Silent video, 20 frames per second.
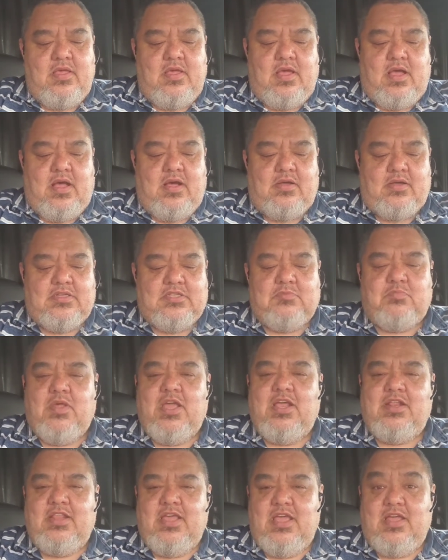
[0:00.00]
I'll
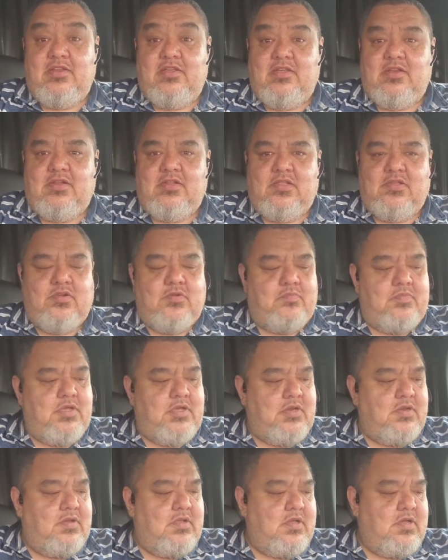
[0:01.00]
explain that in a little
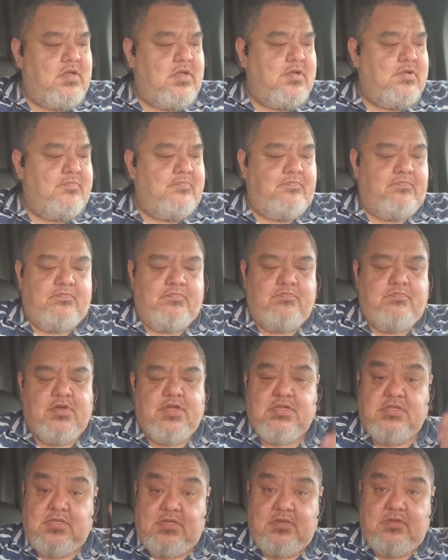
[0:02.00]
bit.
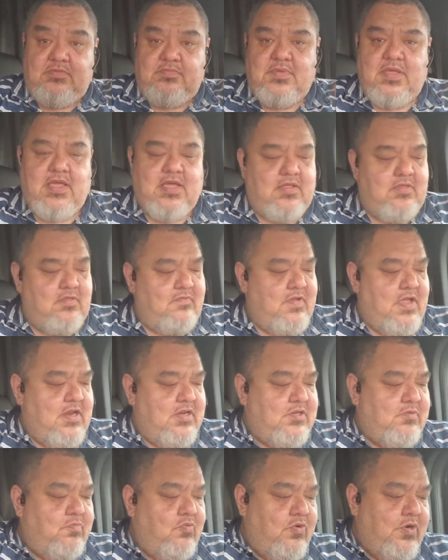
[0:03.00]
But yeah, the
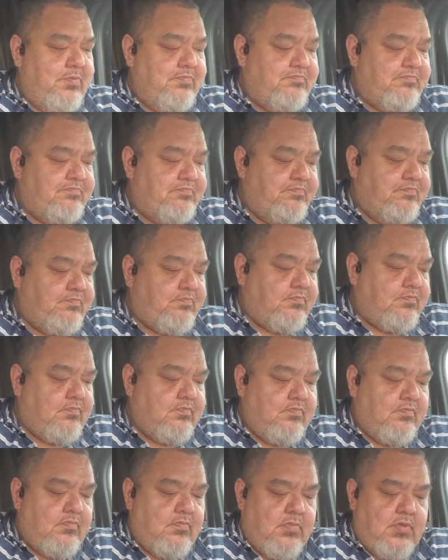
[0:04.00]
vanishing point.
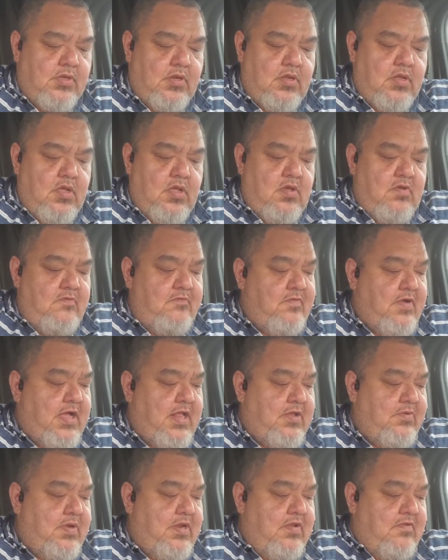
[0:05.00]

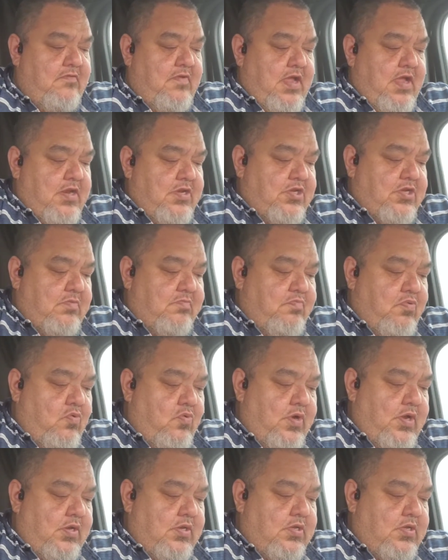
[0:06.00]
Following the vanishing
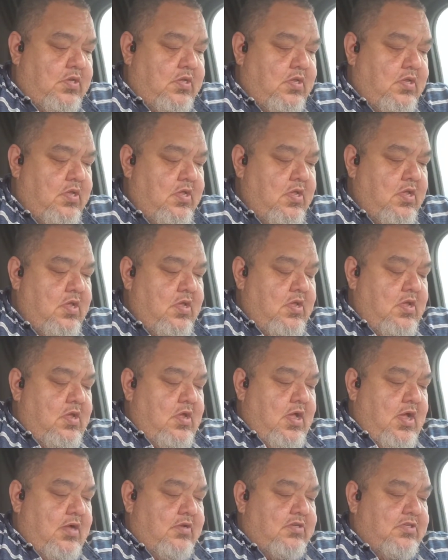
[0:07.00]
point,
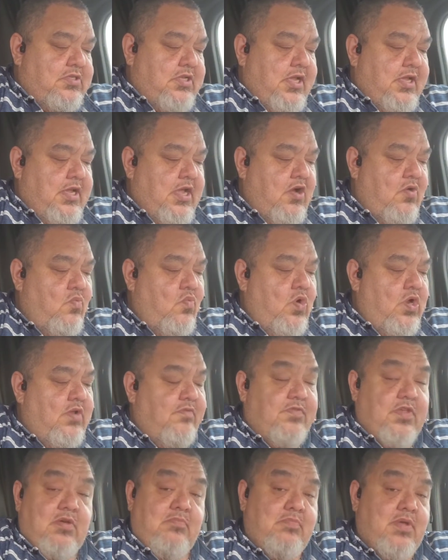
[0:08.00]
I'll just take out one
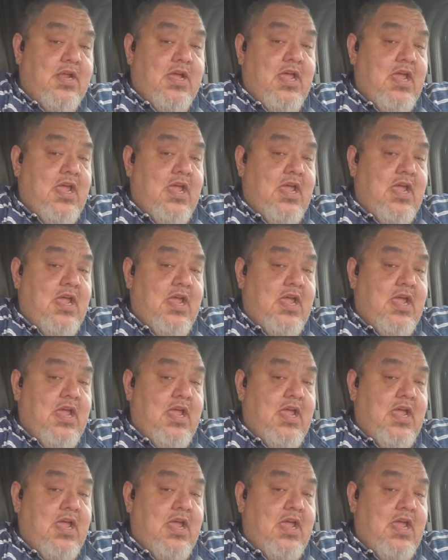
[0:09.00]
of them, but I